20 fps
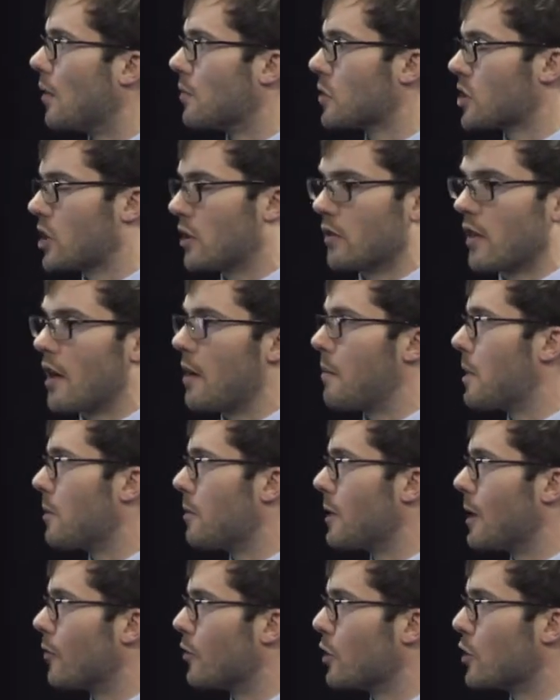So that may
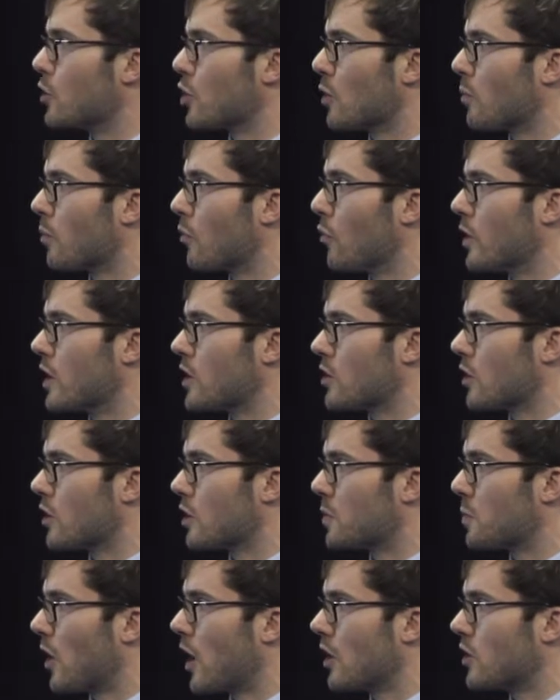be a future
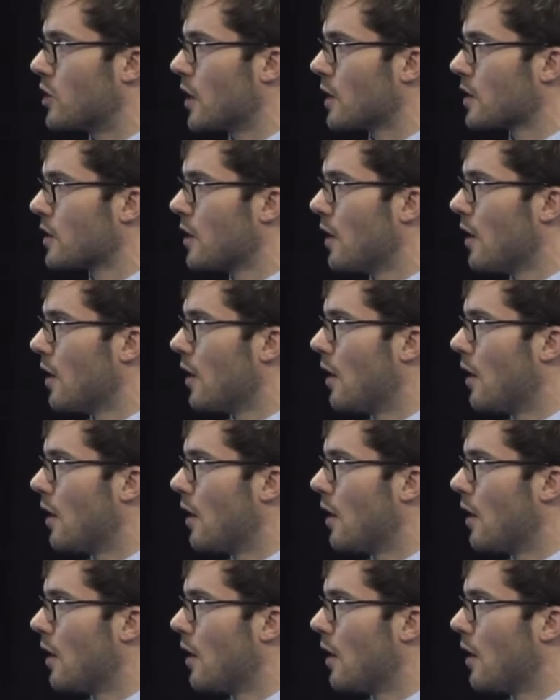research project.